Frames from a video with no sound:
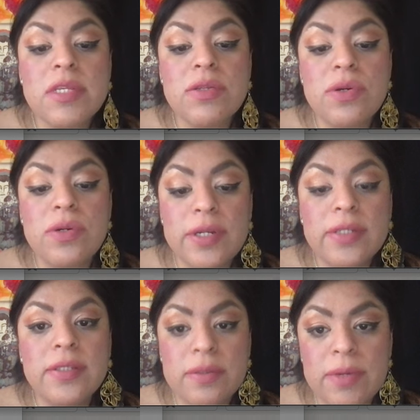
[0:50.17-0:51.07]

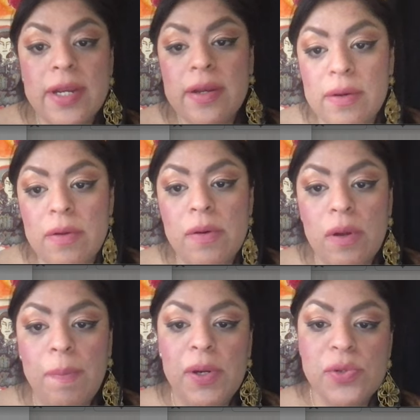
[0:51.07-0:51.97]
Taurus, right?
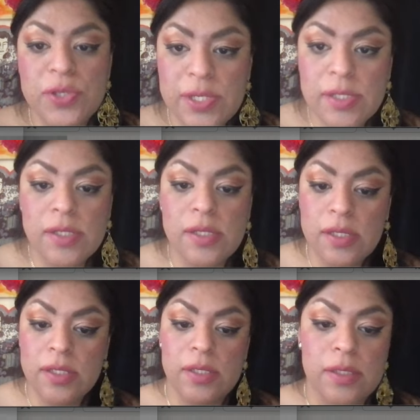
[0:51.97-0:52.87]
Opposing
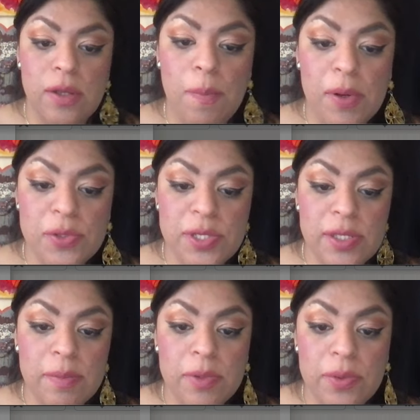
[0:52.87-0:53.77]

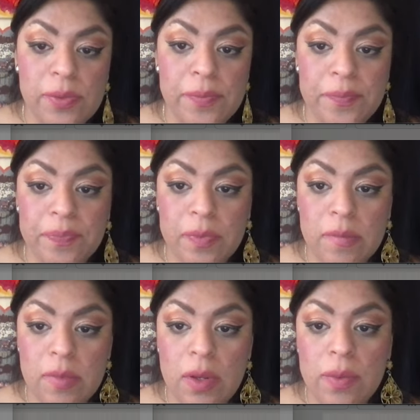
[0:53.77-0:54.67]
the moon
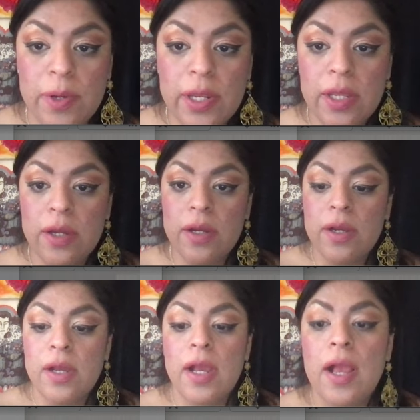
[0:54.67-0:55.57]
over here.
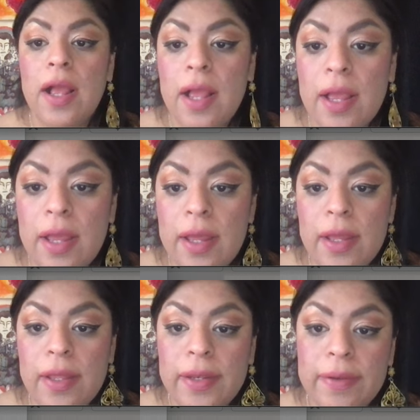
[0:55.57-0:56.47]

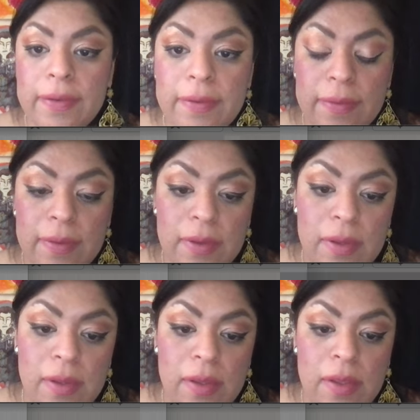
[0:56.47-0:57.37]
And
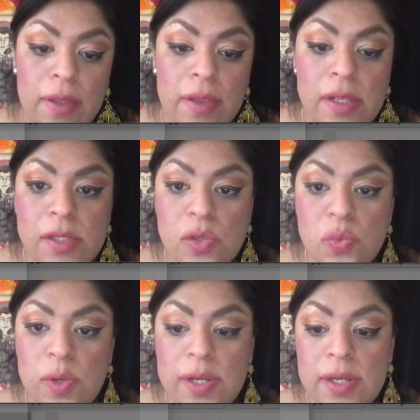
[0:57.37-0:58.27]
this is
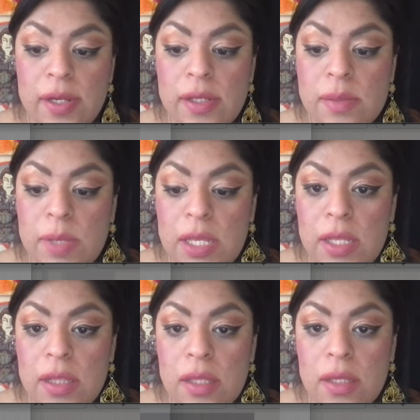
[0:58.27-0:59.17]
what is
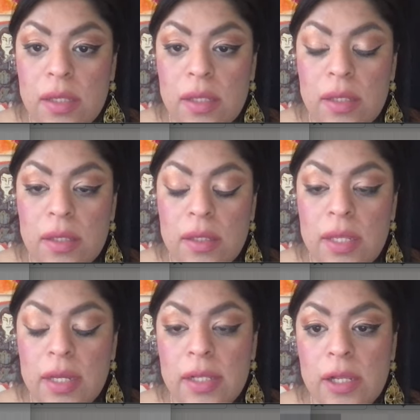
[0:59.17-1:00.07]
making the
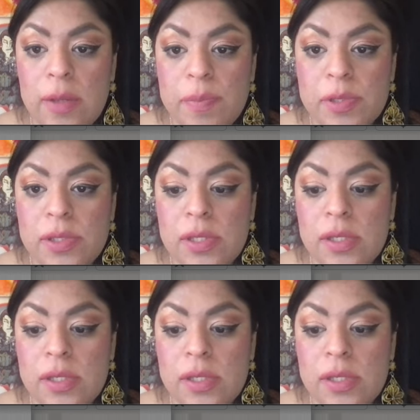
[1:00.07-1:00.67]
eclipse.